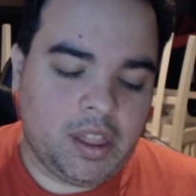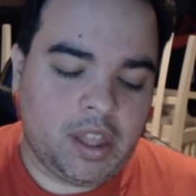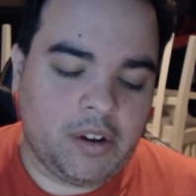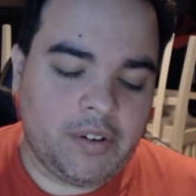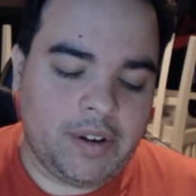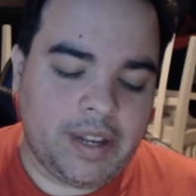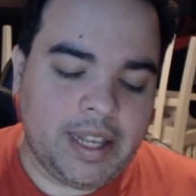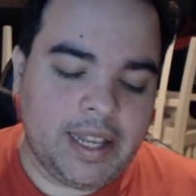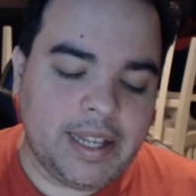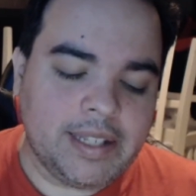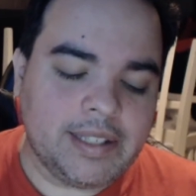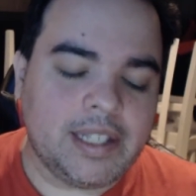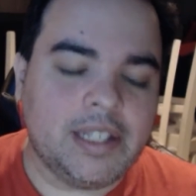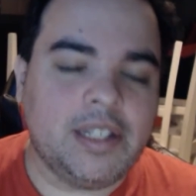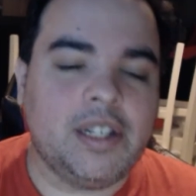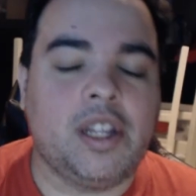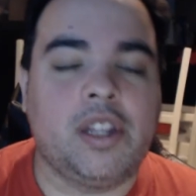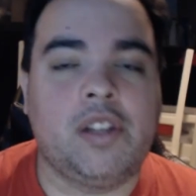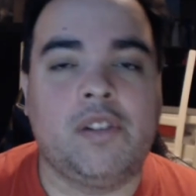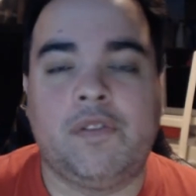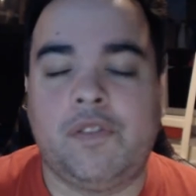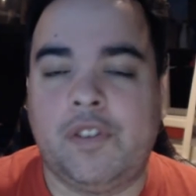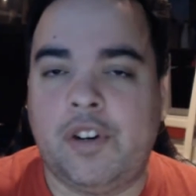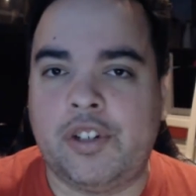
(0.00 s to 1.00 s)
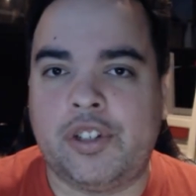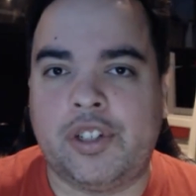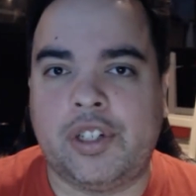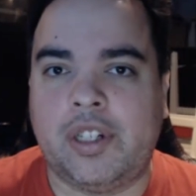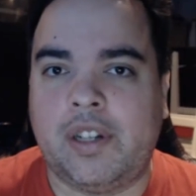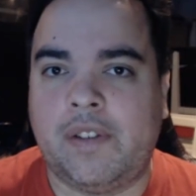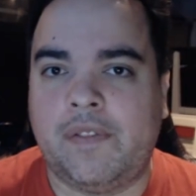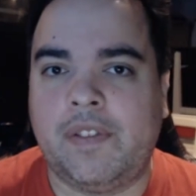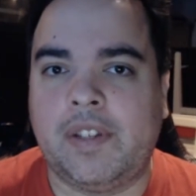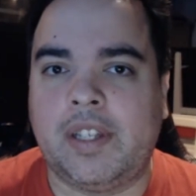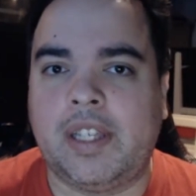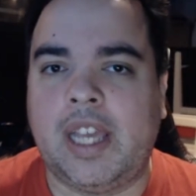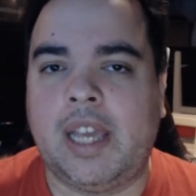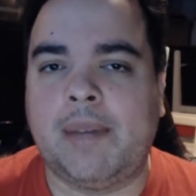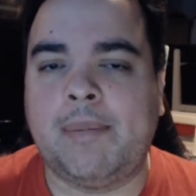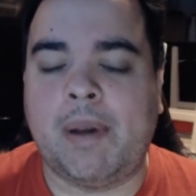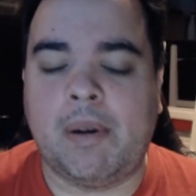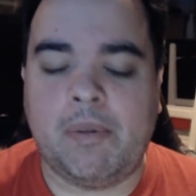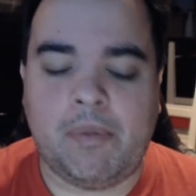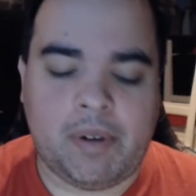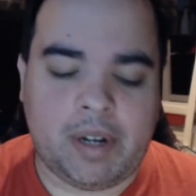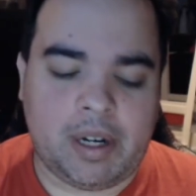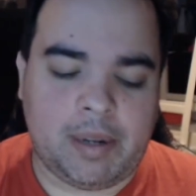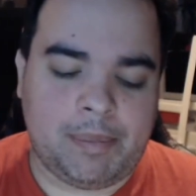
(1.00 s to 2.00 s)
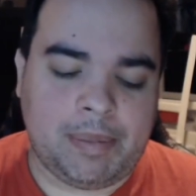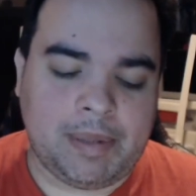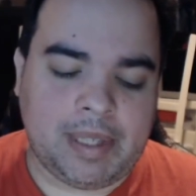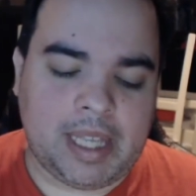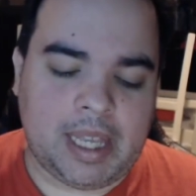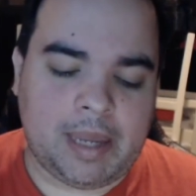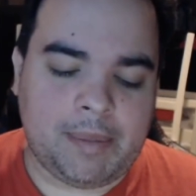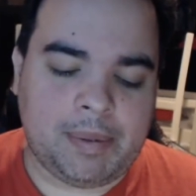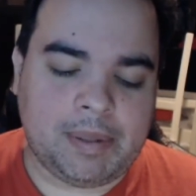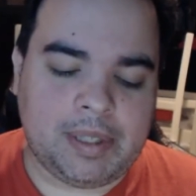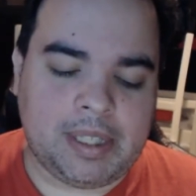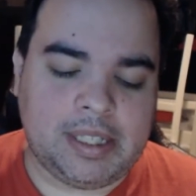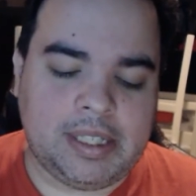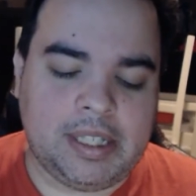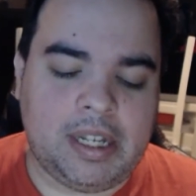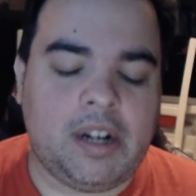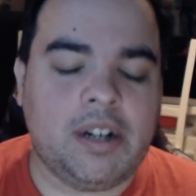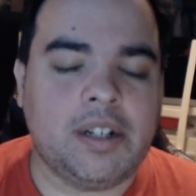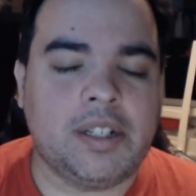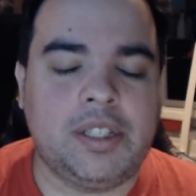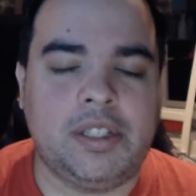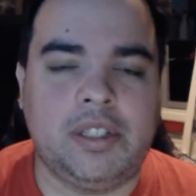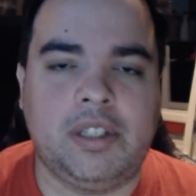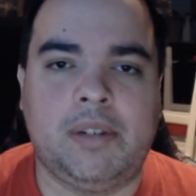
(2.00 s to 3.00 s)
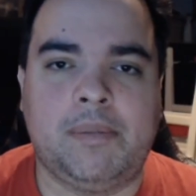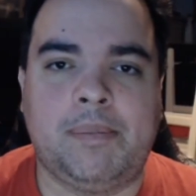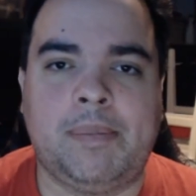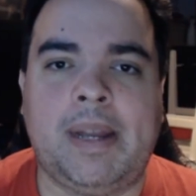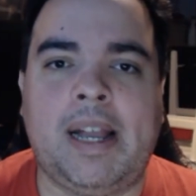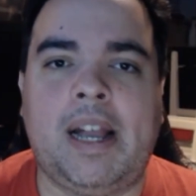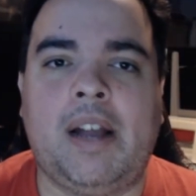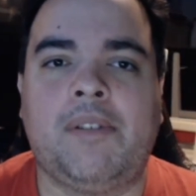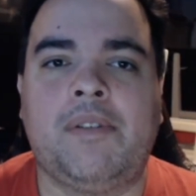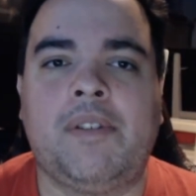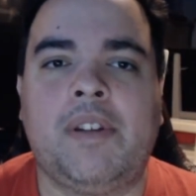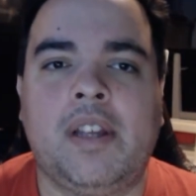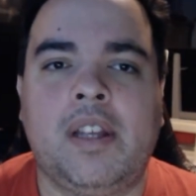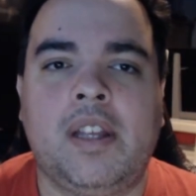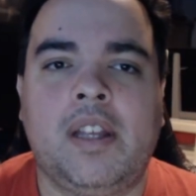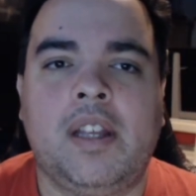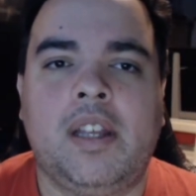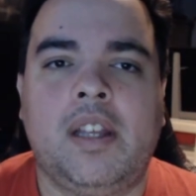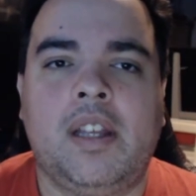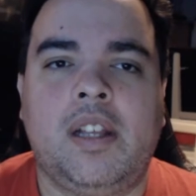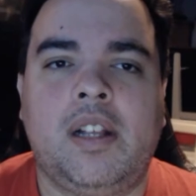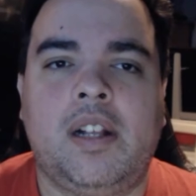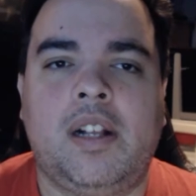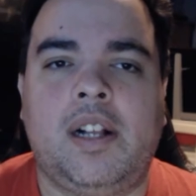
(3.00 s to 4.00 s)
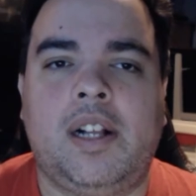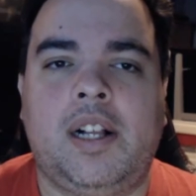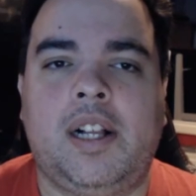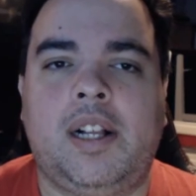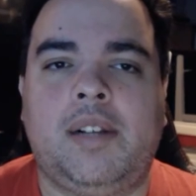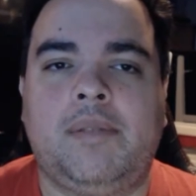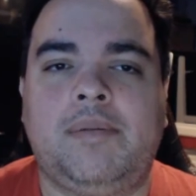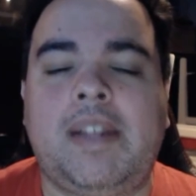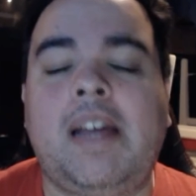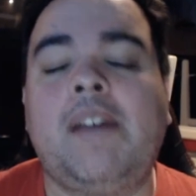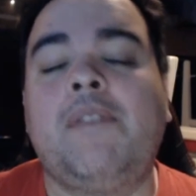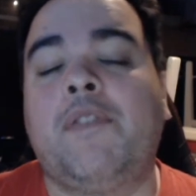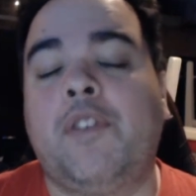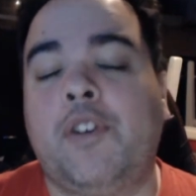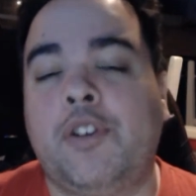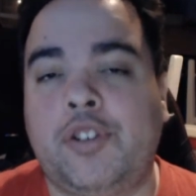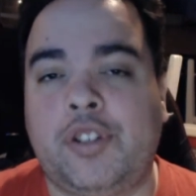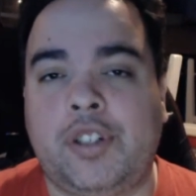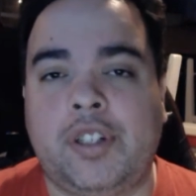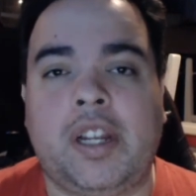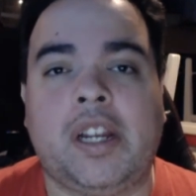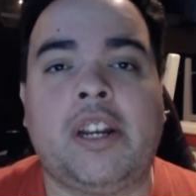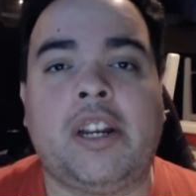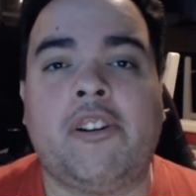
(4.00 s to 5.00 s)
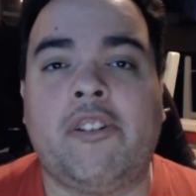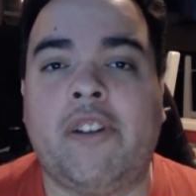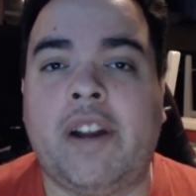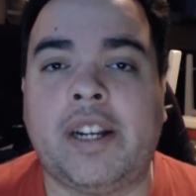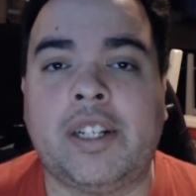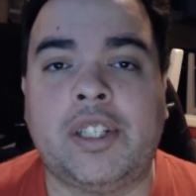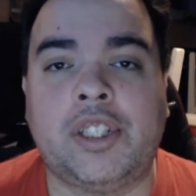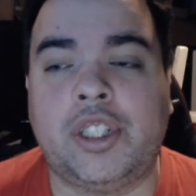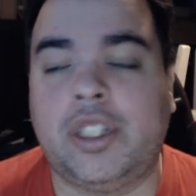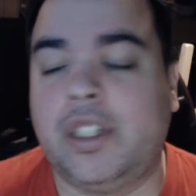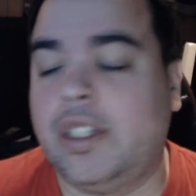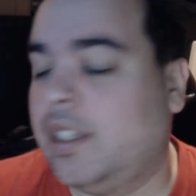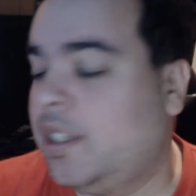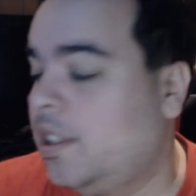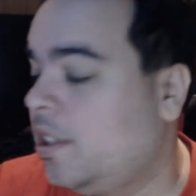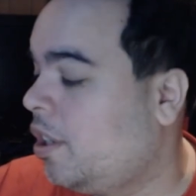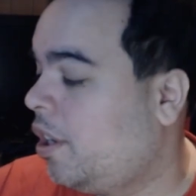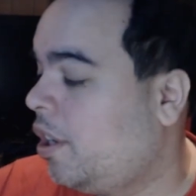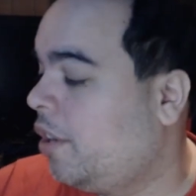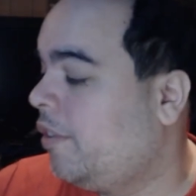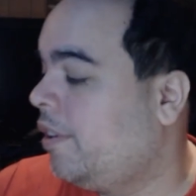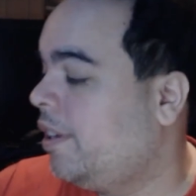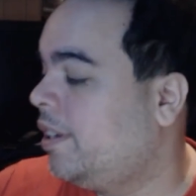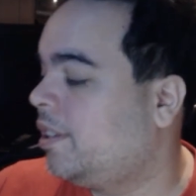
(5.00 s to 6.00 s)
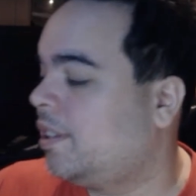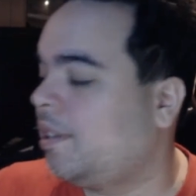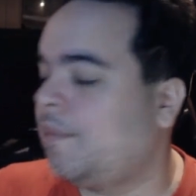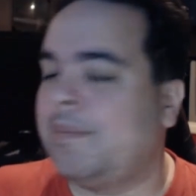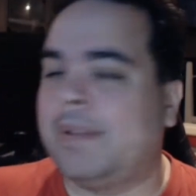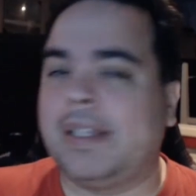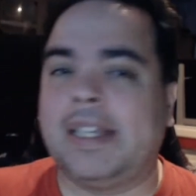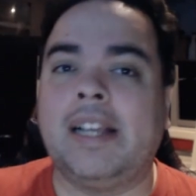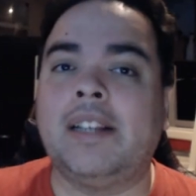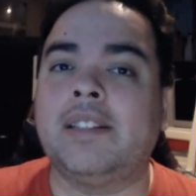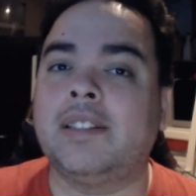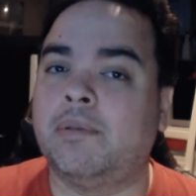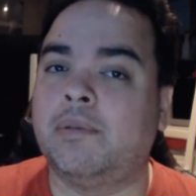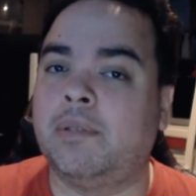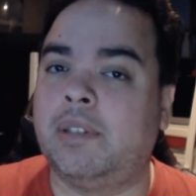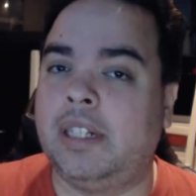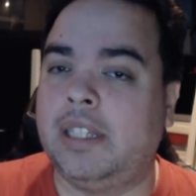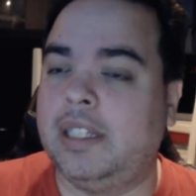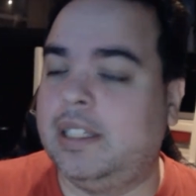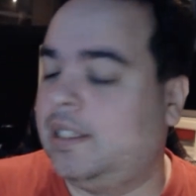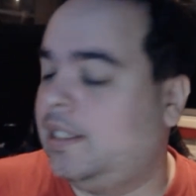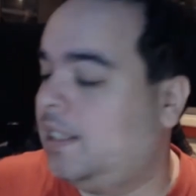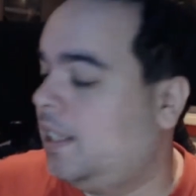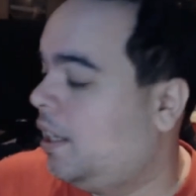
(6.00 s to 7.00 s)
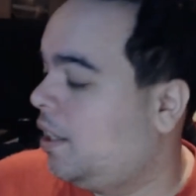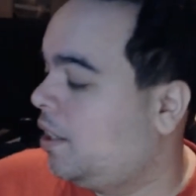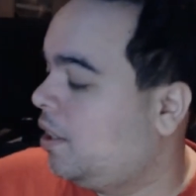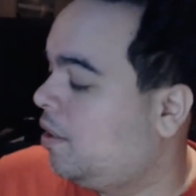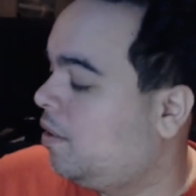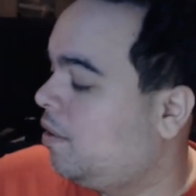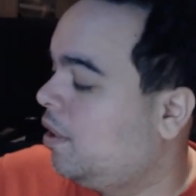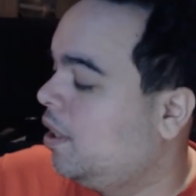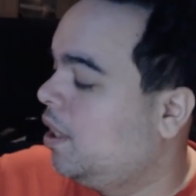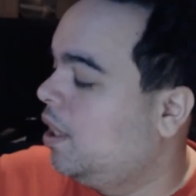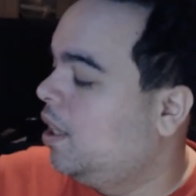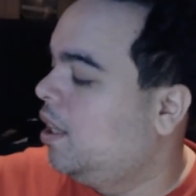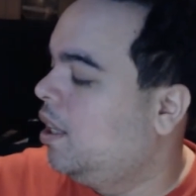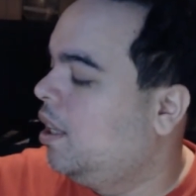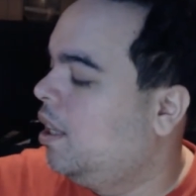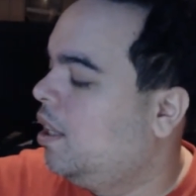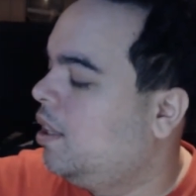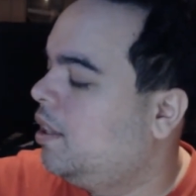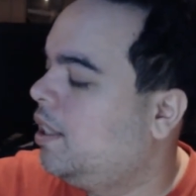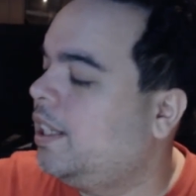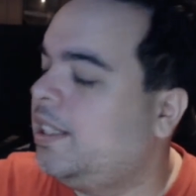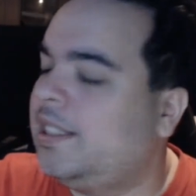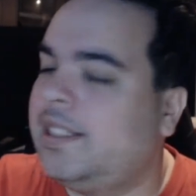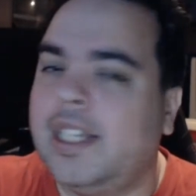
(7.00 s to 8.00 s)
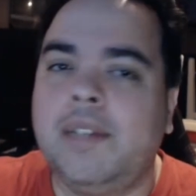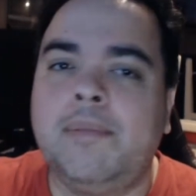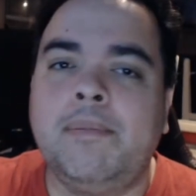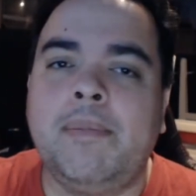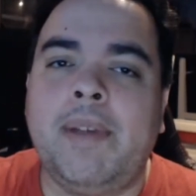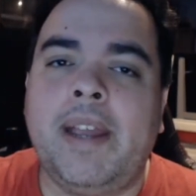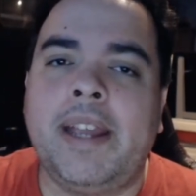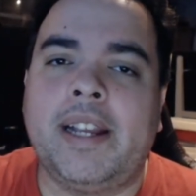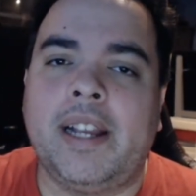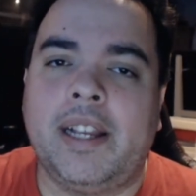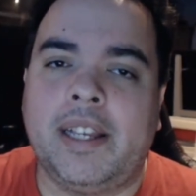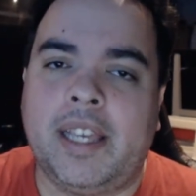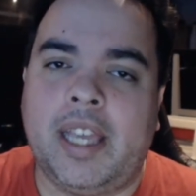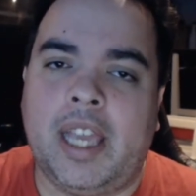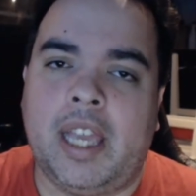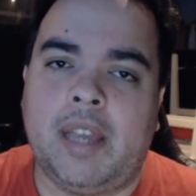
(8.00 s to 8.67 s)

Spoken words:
There is another version of the game I want to be able to talk to you about. Not version, a correction. There is something else I wanted to tell you. They did make a